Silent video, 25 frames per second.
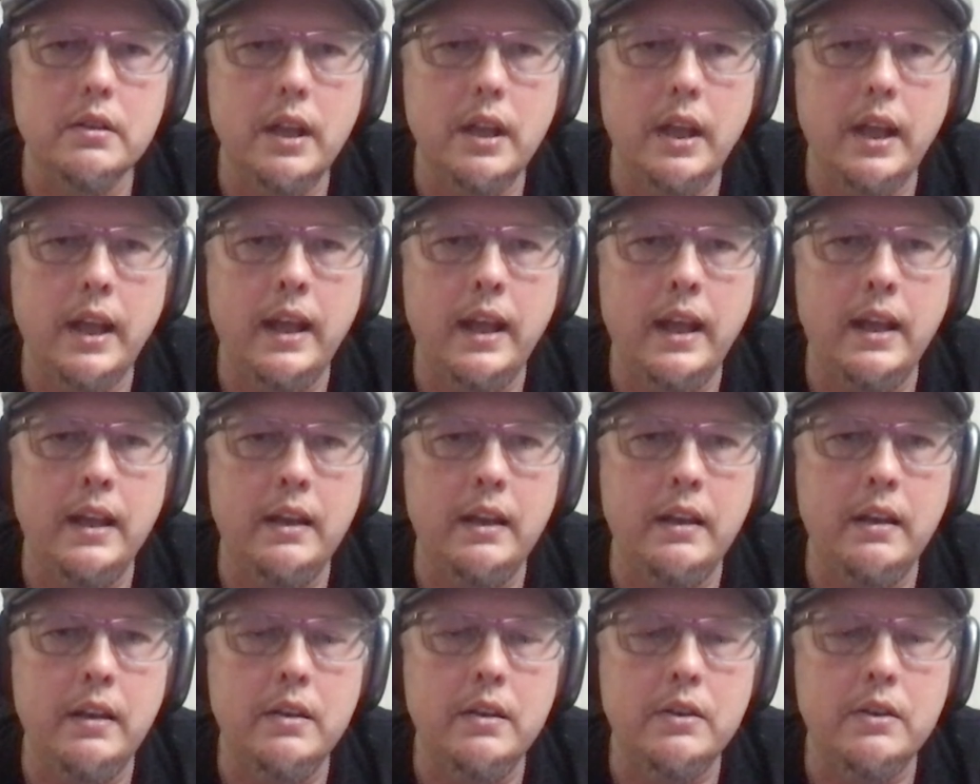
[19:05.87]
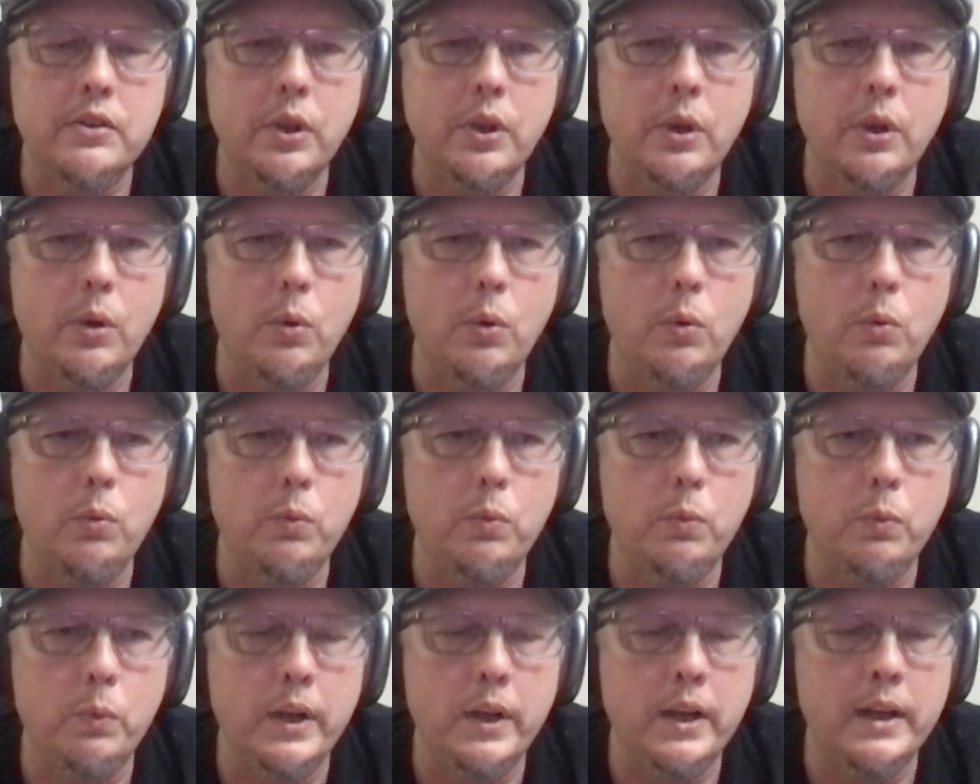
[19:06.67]
And so
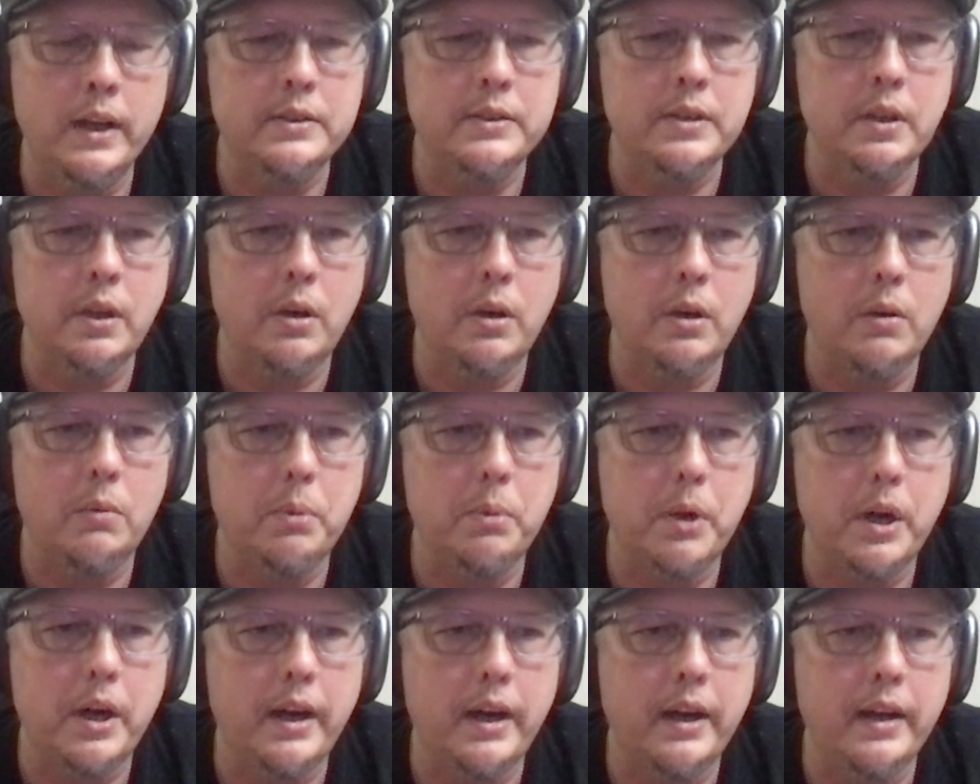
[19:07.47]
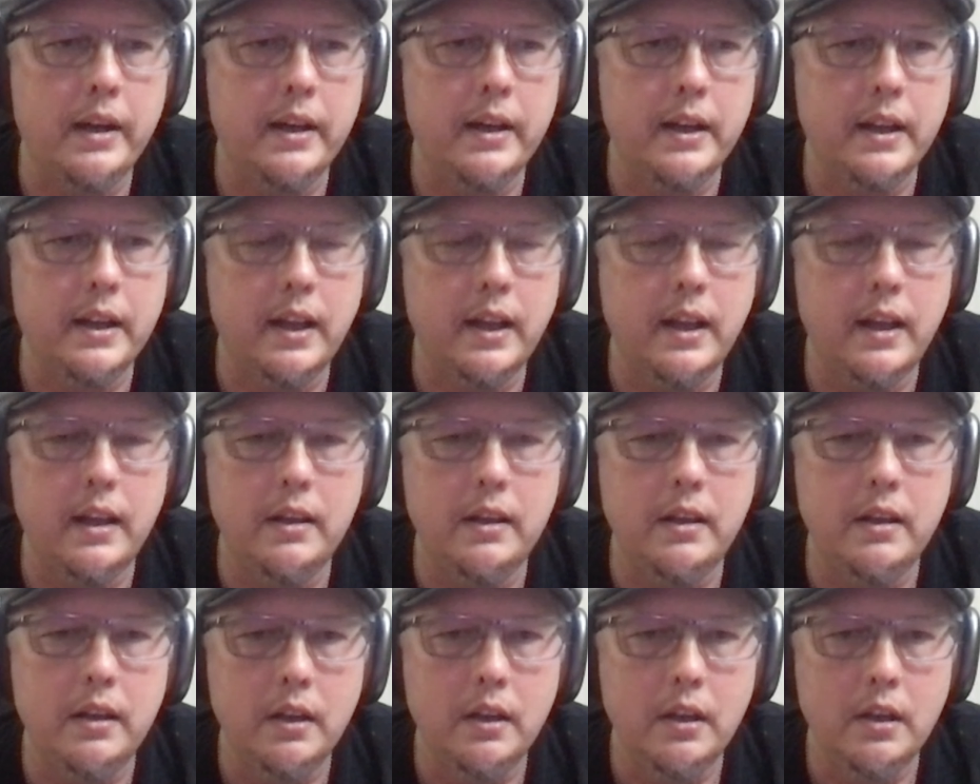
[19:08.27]
when I saw Brian
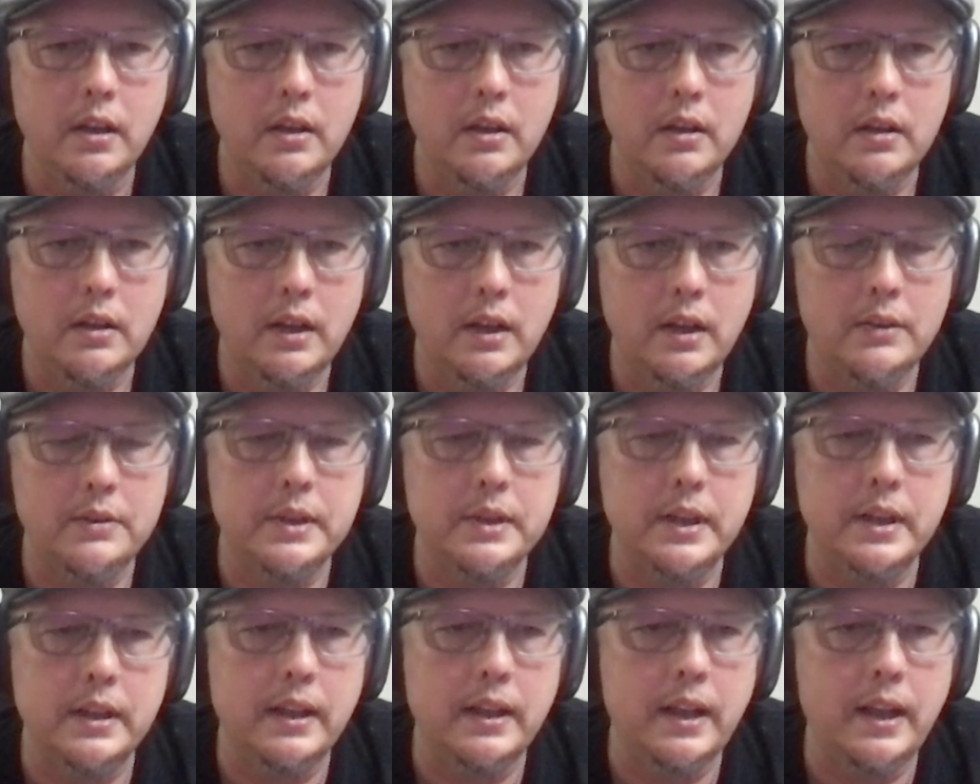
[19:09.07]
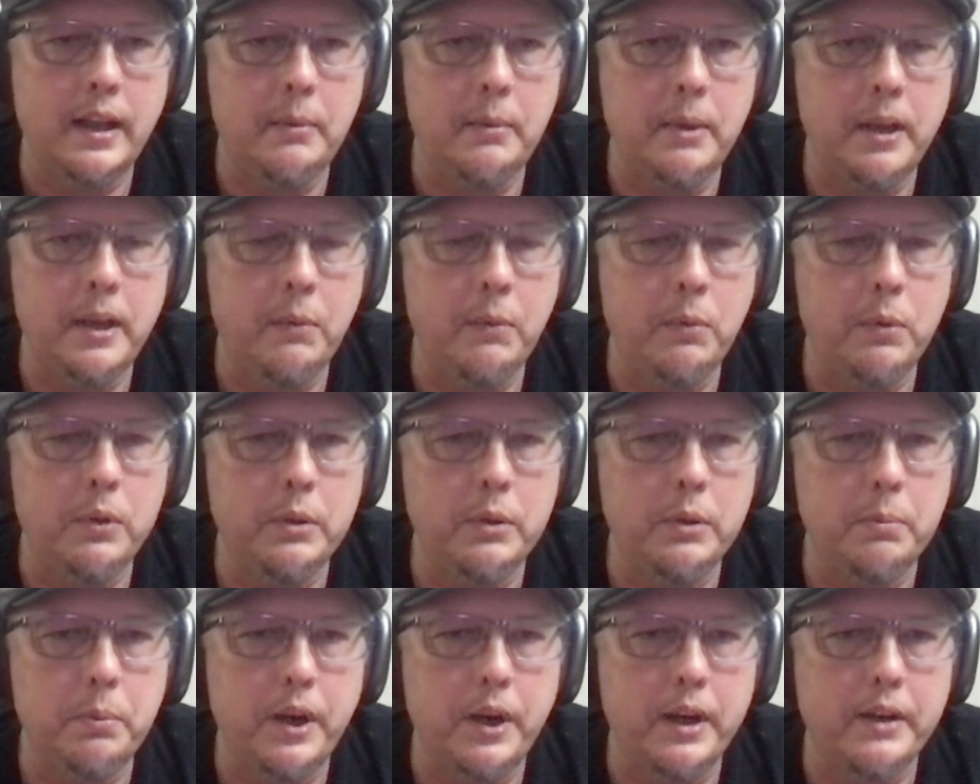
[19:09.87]
again, I was like, hey, man, will
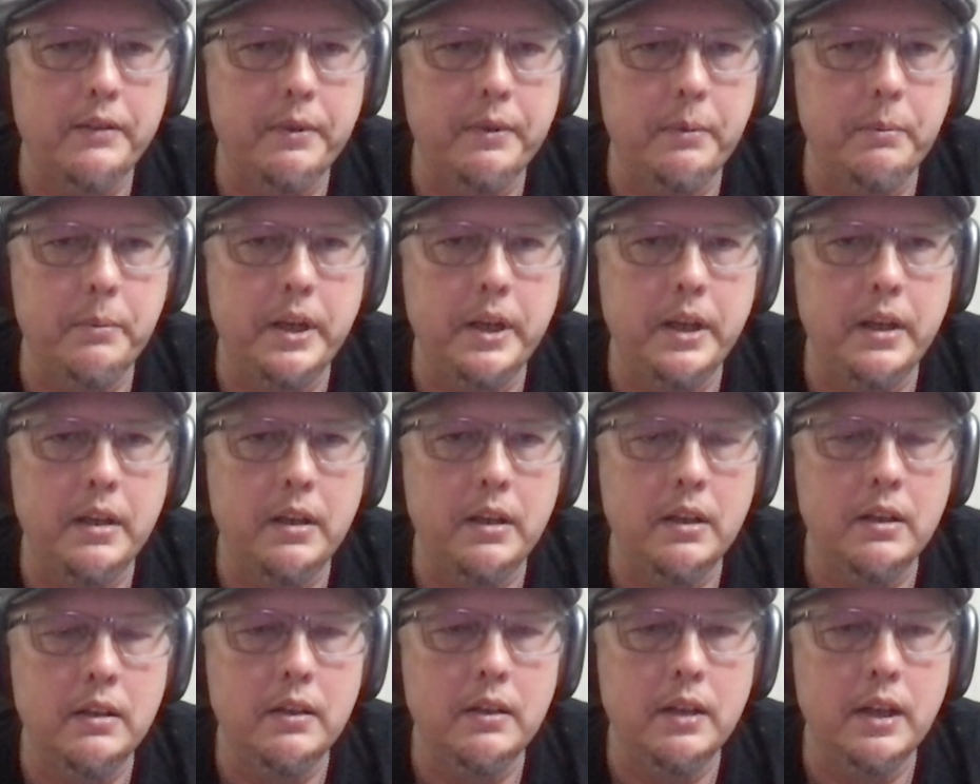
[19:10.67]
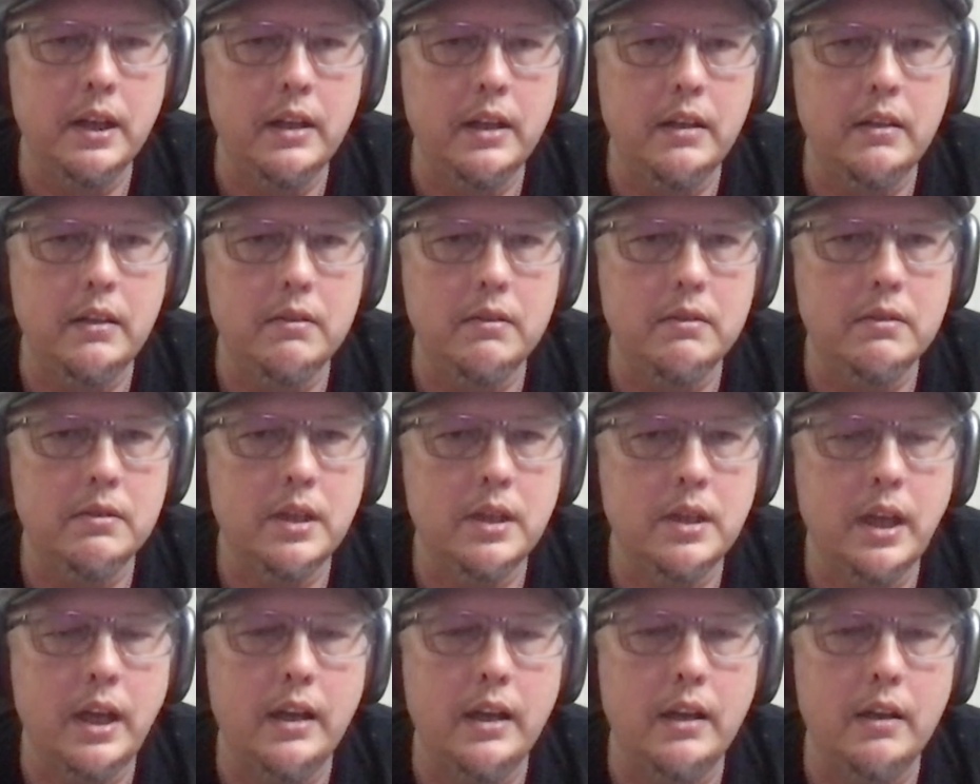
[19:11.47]
you pray for me? And he
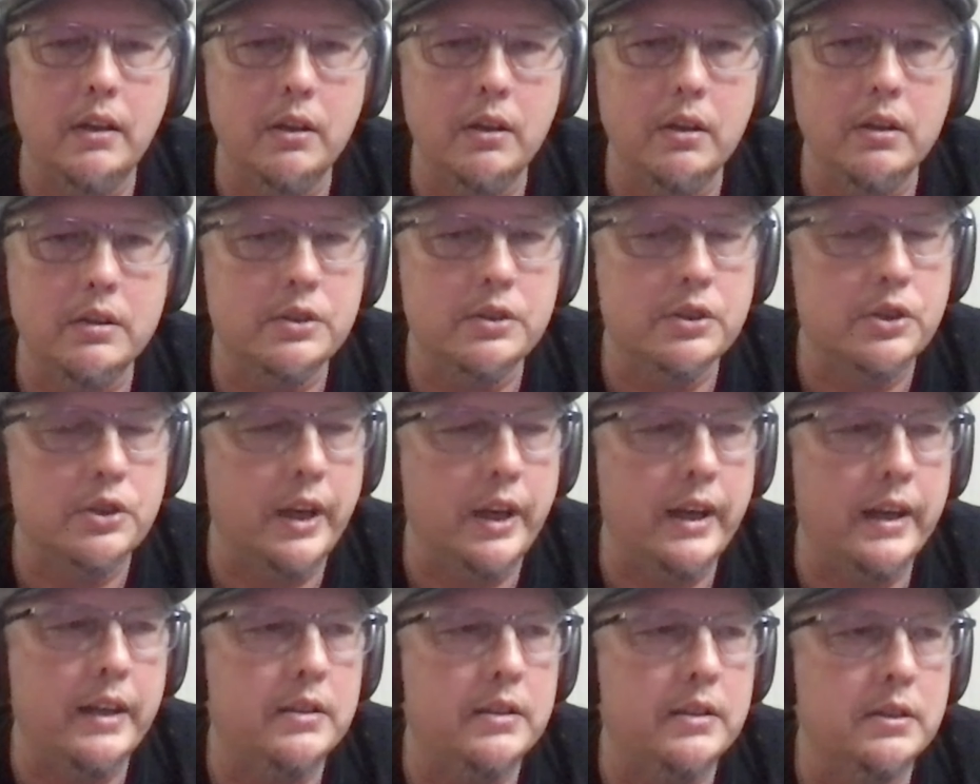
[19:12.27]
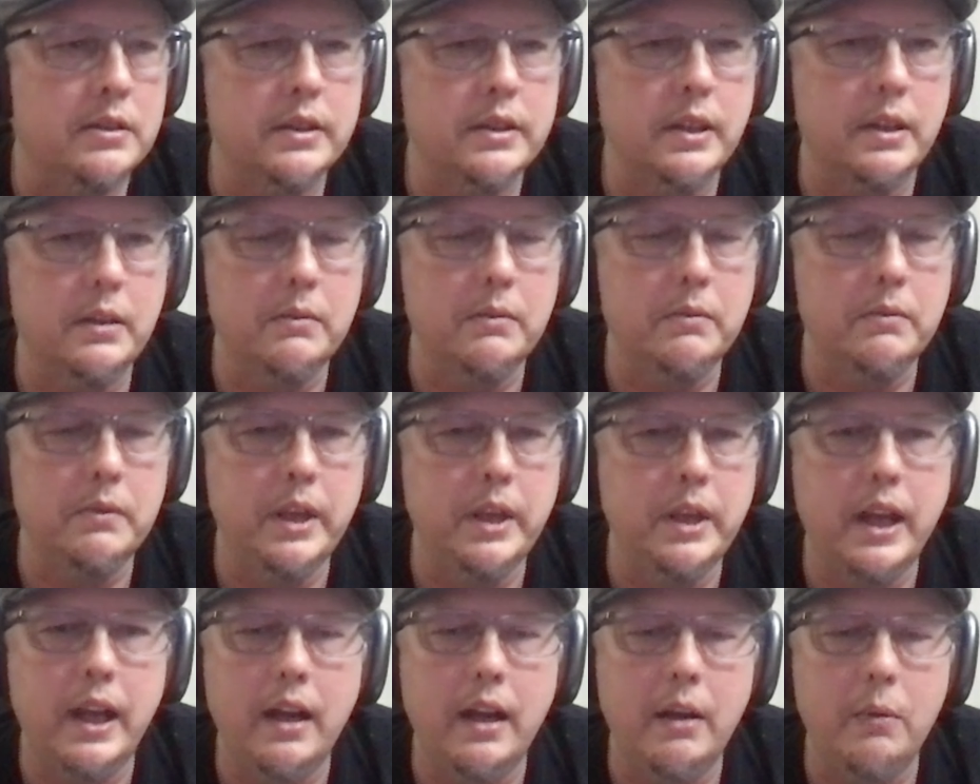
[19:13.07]
kind of looked strange and said,
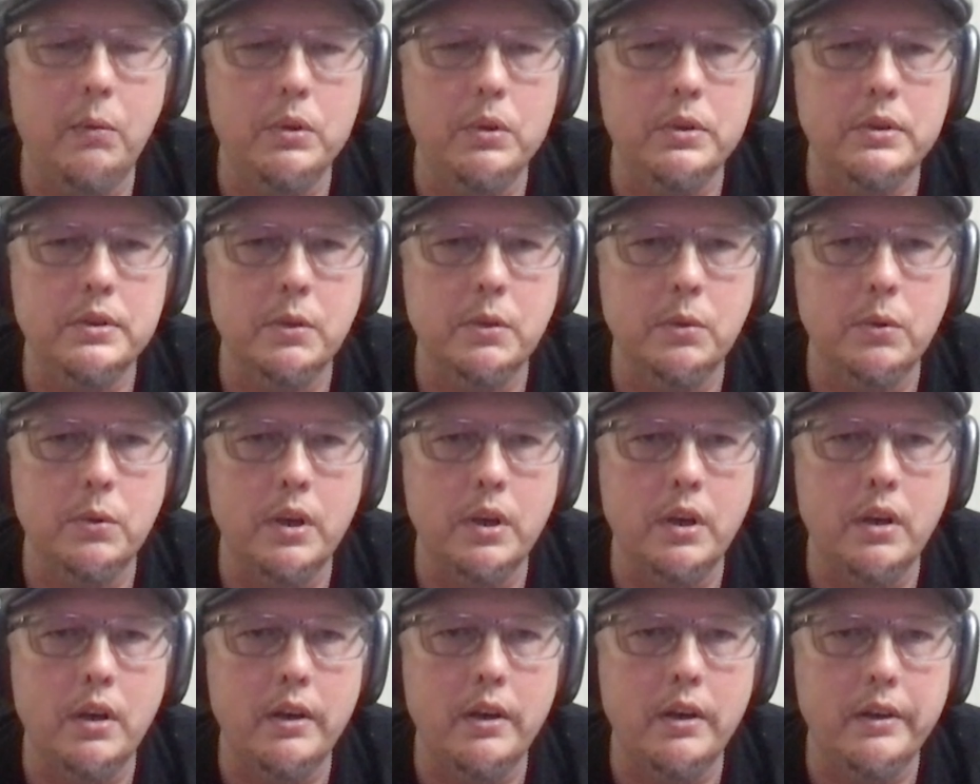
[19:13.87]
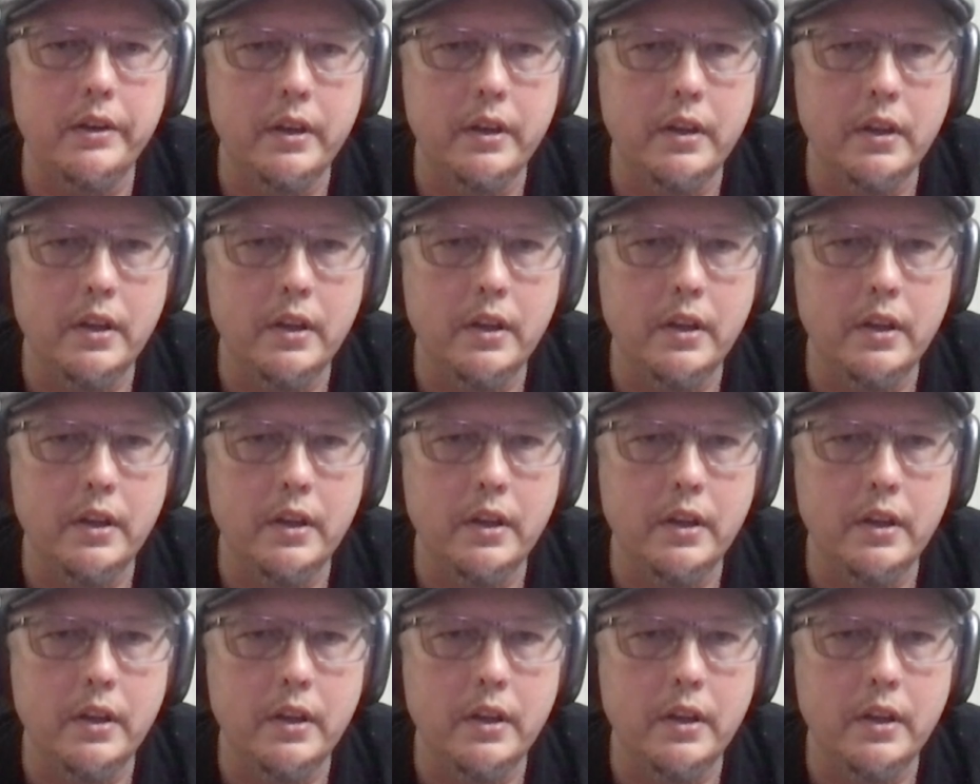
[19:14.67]
yeah, what's going on?